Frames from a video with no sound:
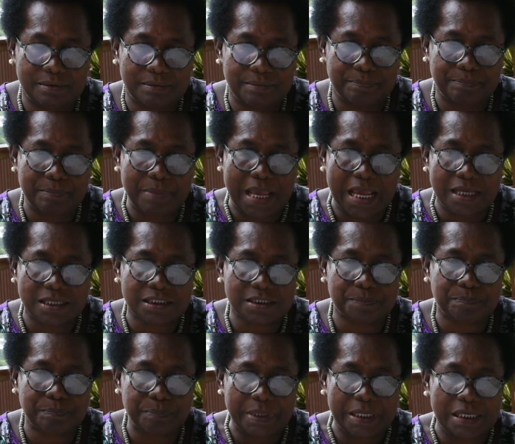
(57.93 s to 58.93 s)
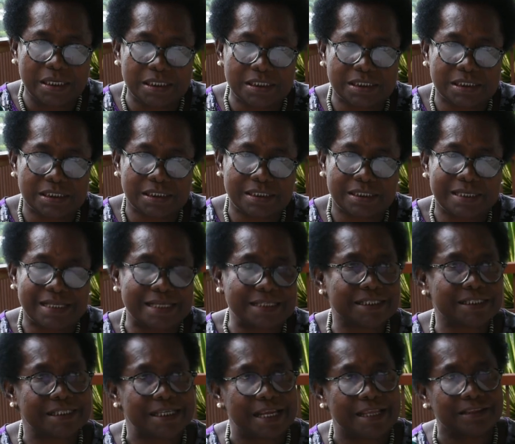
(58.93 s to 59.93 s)
makes peace the
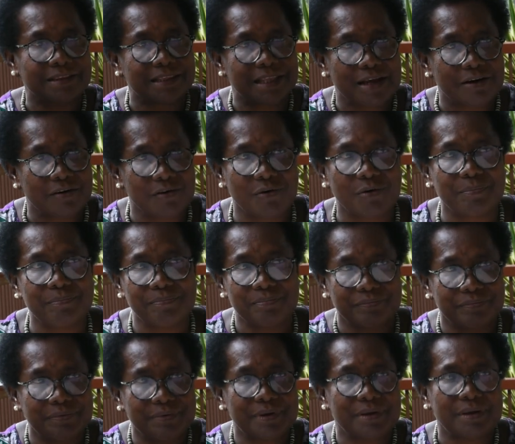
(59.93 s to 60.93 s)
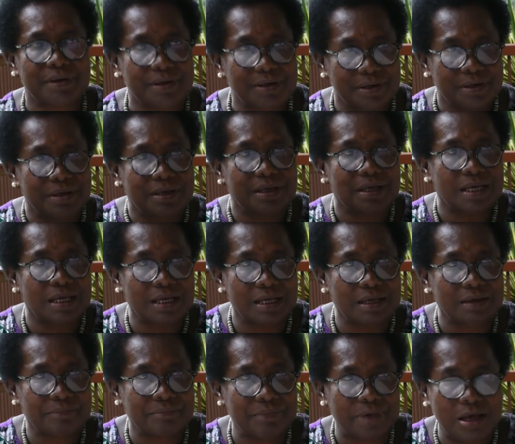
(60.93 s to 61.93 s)
center of
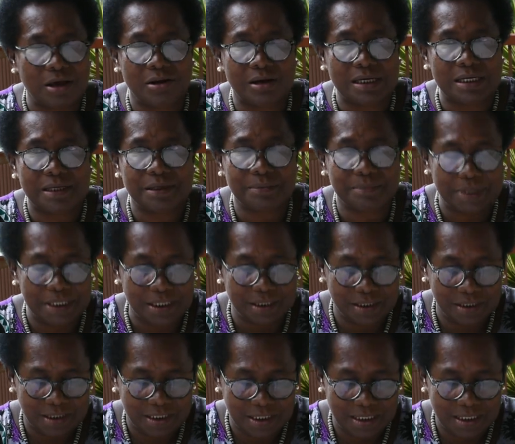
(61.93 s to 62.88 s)
our living.